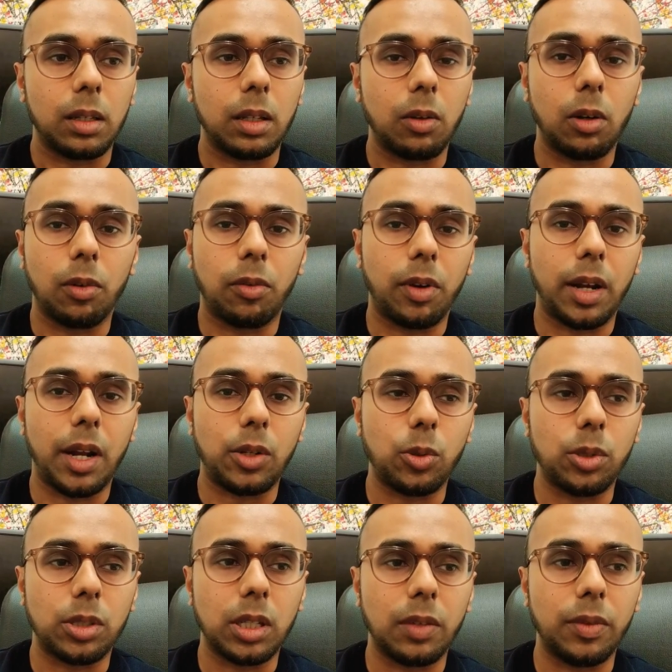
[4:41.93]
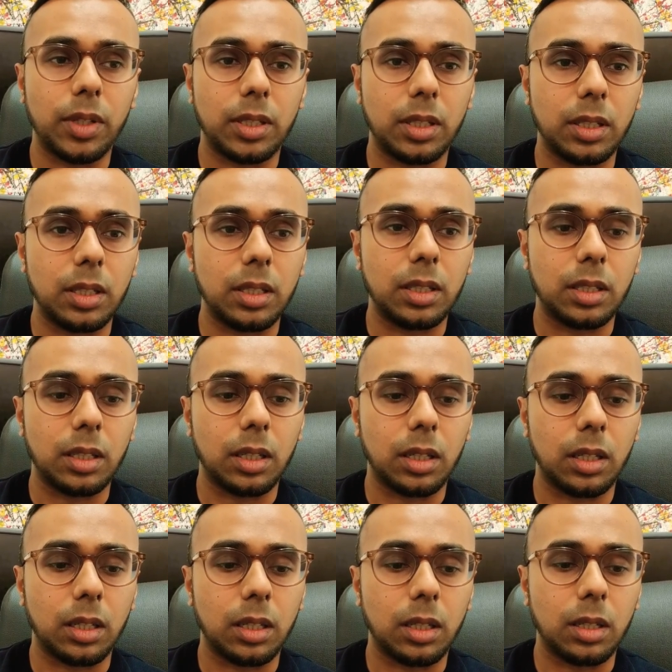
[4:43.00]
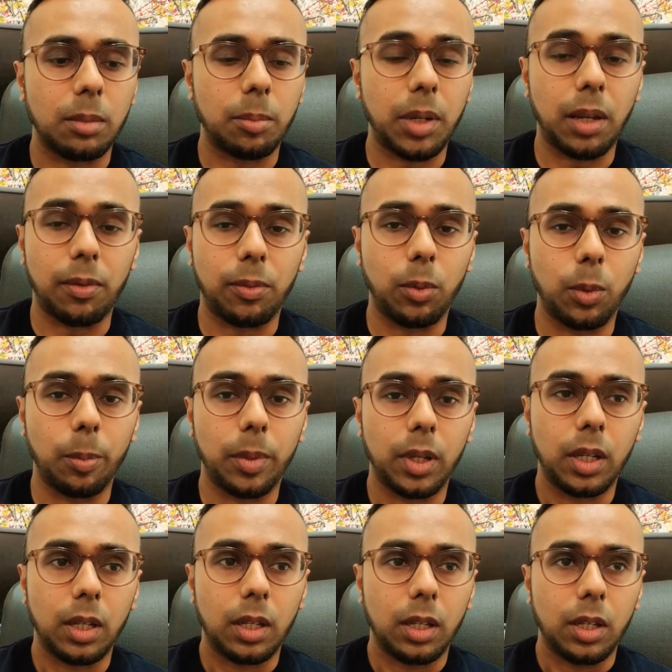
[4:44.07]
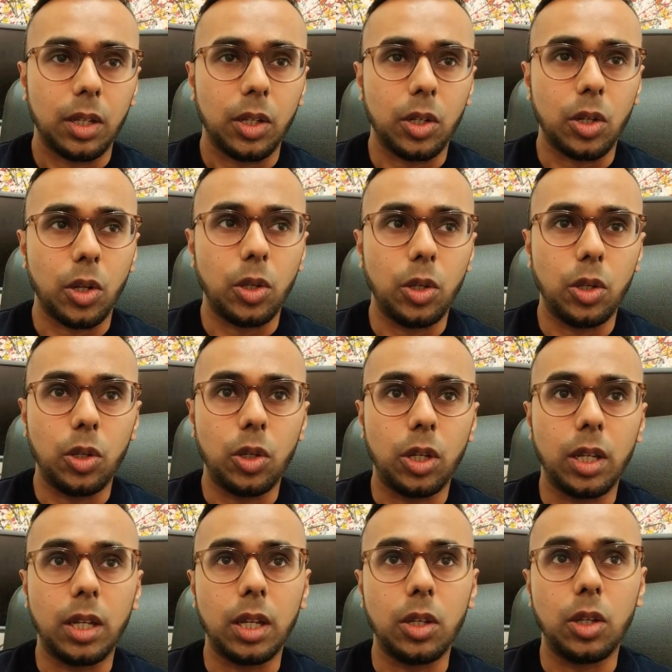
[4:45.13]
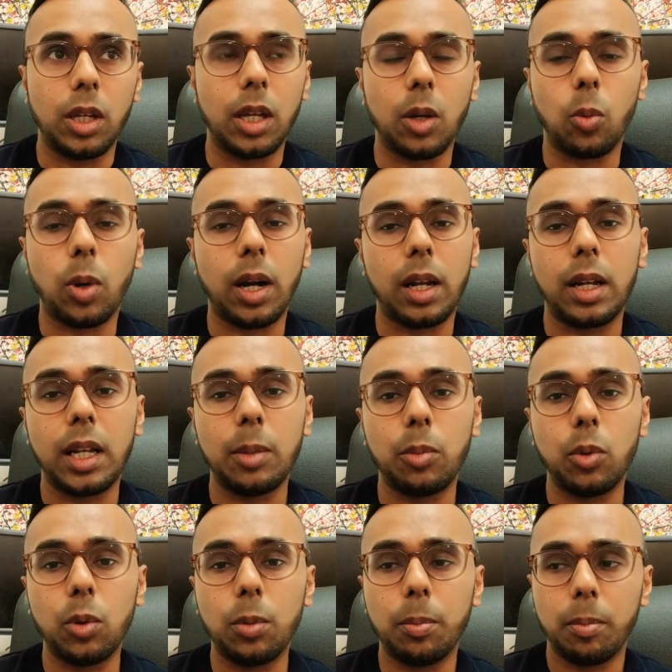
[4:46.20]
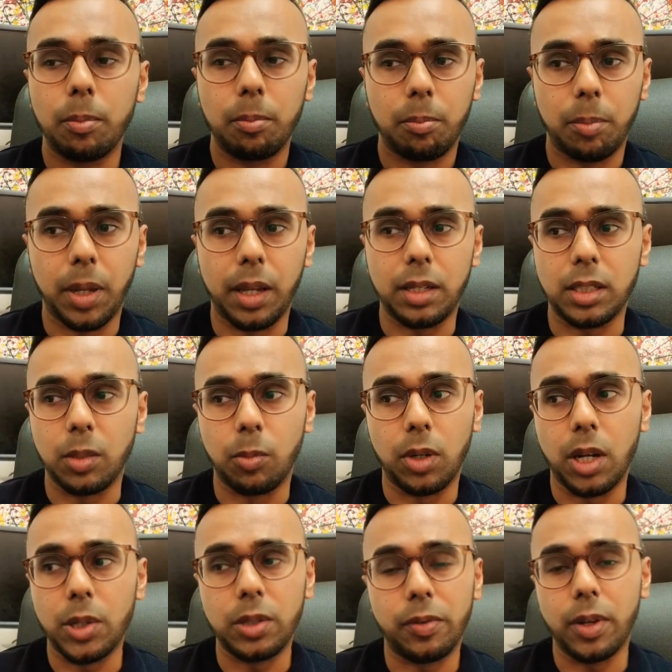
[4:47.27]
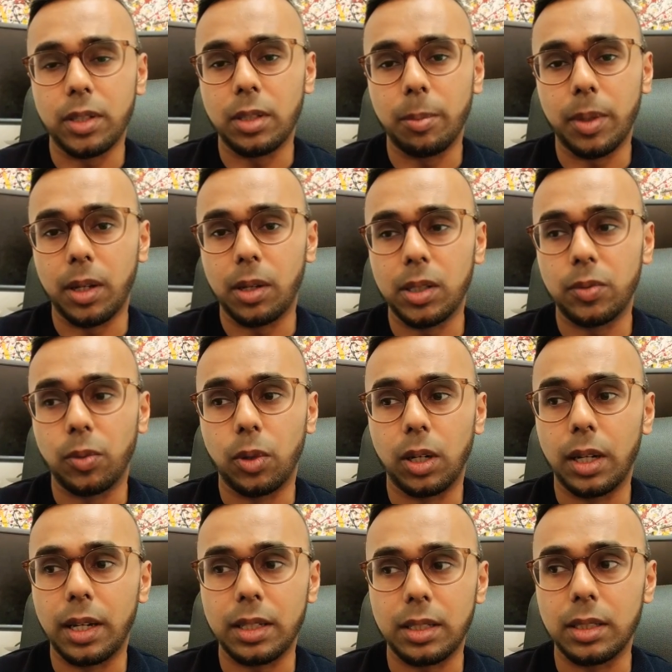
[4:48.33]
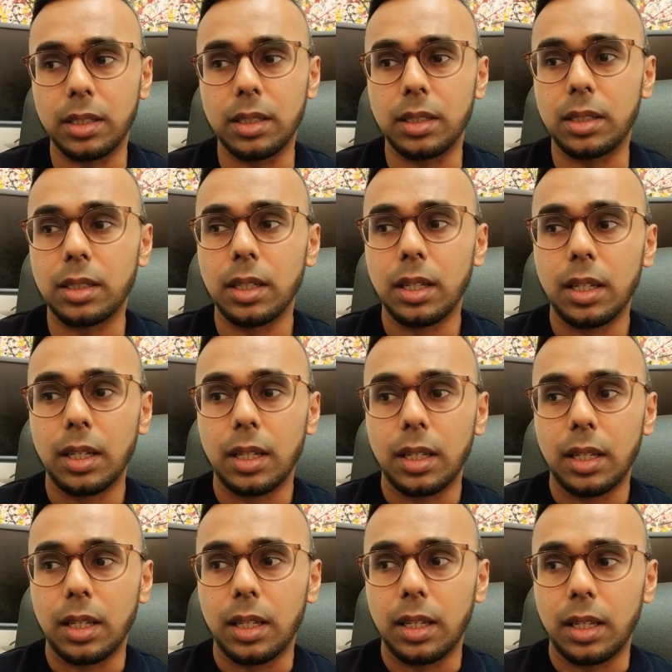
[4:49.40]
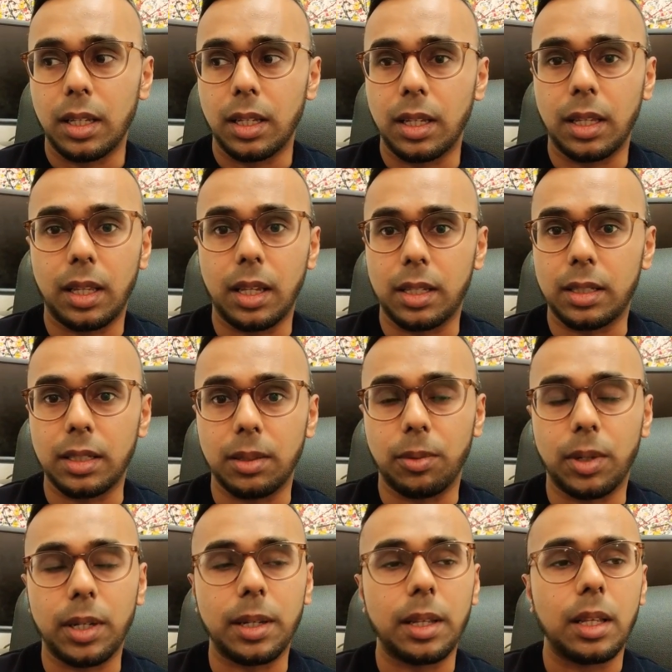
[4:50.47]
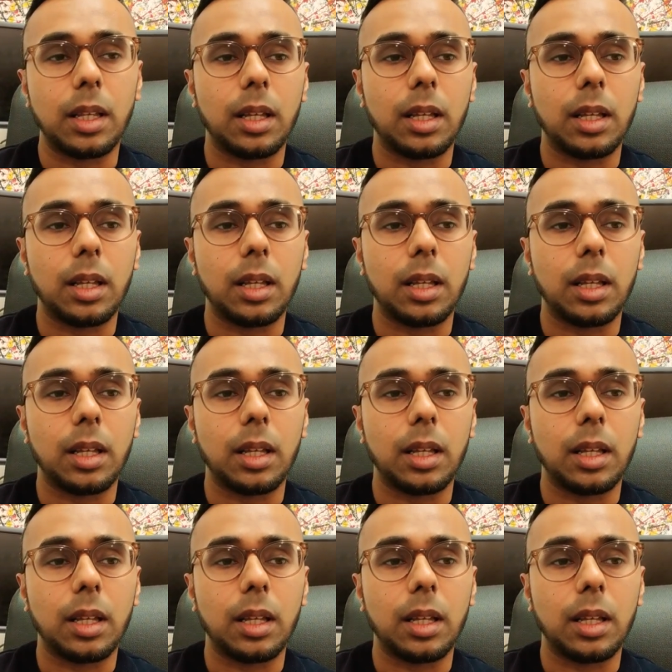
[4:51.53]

they've got a financial services platform. You could get white label, pay someone £100,000 for a license, and that's it, right?